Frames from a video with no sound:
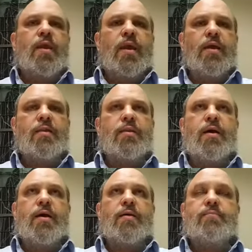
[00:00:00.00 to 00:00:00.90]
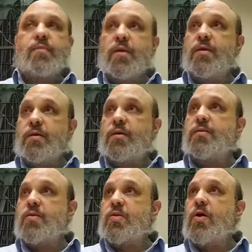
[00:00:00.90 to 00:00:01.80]
and um,
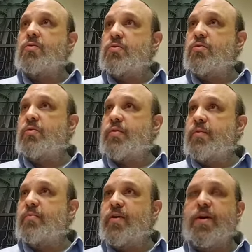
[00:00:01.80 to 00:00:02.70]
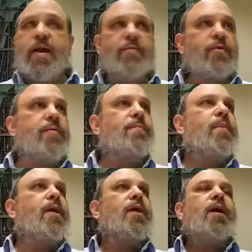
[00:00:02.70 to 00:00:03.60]
stone, two of them, very heavy.
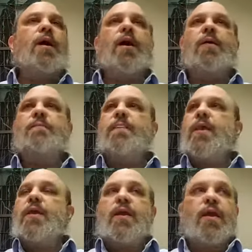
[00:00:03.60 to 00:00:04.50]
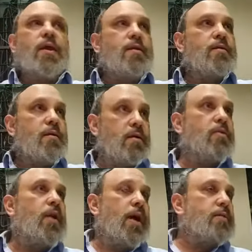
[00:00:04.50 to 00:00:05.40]
Um, and, and
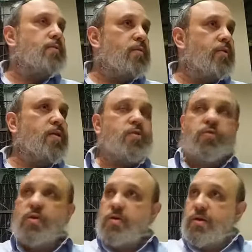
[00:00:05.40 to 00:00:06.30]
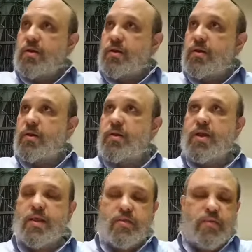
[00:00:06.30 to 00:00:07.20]
Goliath was very strong, and, and he
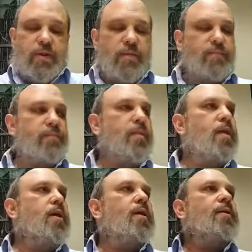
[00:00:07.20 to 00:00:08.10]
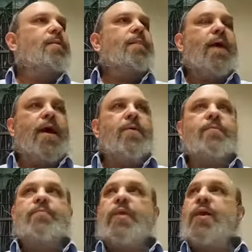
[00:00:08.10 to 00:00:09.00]
danced with them.
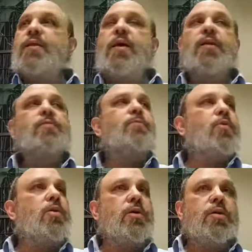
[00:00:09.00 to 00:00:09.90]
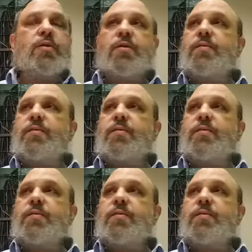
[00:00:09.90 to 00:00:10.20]
Now, at that point,